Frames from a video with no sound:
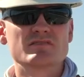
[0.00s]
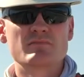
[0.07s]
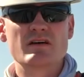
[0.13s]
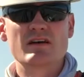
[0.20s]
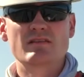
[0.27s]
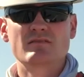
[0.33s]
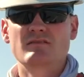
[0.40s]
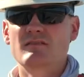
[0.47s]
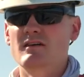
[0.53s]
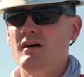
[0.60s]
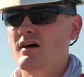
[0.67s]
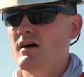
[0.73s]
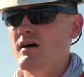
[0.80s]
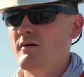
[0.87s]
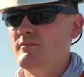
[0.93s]
emit,
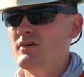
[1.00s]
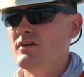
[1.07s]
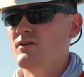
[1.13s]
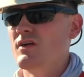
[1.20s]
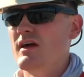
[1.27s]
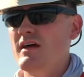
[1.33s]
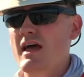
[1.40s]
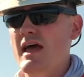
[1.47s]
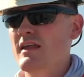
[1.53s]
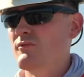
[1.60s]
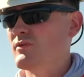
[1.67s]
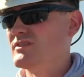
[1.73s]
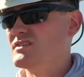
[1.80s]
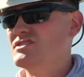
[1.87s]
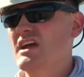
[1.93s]
And
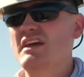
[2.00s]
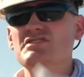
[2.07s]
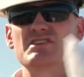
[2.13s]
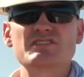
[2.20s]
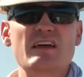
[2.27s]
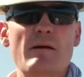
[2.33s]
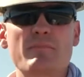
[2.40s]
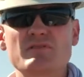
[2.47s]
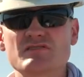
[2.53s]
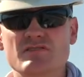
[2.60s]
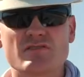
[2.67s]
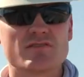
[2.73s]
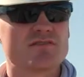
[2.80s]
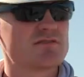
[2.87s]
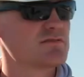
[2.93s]
with the changing
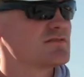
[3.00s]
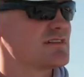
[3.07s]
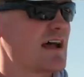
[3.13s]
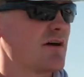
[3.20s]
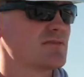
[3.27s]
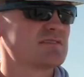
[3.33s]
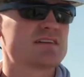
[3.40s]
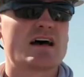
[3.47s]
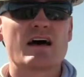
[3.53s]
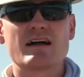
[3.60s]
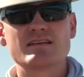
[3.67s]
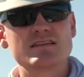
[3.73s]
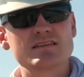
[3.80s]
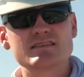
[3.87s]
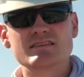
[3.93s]
temperatures outside
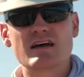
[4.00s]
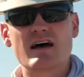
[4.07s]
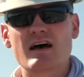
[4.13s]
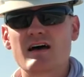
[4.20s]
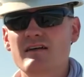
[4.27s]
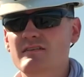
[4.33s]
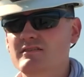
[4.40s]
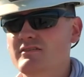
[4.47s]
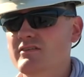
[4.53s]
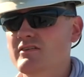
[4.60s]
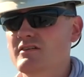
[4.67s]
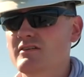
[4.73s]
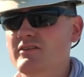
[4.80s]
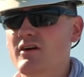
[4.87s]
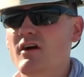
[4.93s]
and inside,
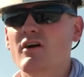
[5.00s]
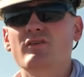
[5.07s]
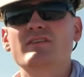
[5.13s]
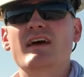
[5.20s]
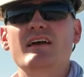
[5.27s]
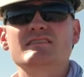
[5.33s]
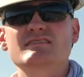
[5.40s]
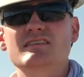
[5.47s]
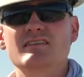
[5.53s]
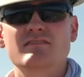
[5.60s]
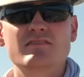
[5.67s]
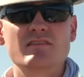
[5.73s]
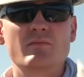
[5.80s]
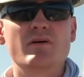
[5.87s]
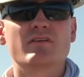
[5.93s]
the cargo tanks need
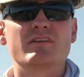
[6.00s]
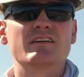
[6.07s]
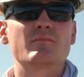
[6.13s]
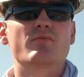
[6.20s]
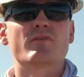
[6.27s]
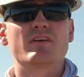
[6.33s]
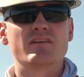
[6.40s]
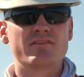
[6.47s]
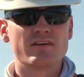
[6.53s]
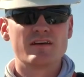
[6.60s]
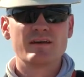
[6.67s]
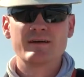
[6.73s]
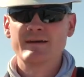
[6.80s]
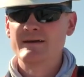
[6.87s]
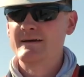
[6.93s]
the ability to breathe.
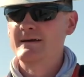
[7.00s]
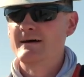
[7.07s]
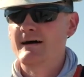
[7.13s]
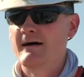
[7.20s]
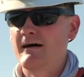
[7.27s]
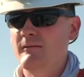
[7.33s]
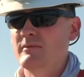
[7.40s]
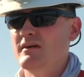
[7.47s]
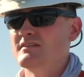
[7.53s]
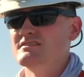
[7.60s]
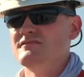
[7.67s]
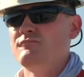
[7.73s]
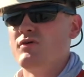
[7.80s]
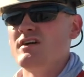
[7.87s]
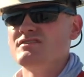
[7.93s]
Because
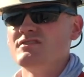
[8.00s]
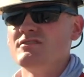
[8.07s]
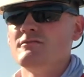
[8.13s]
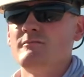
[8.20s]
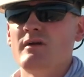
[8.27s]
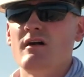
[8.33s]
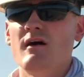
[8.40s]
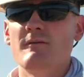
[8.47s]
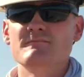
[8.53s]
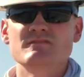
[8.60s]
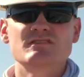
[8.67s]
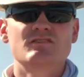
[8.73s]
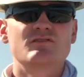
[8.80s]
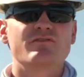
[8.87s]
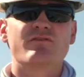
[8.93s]
if pressure
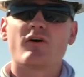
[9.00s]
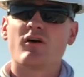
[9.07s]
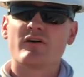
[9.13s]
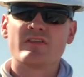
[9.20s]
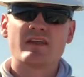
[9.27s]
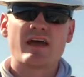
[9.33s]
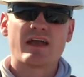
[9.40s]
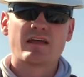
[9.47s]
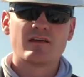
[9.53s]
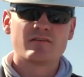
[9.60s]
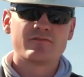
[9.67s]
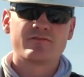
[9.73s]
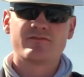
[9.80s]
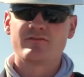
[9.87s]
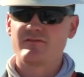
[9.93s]
becomes too far in the
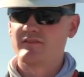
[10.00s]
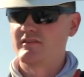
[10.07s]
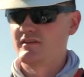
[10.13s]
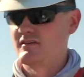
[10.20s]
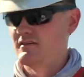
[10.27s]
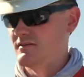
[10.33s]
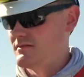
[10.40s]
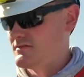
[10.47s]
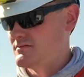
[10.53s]
negative, the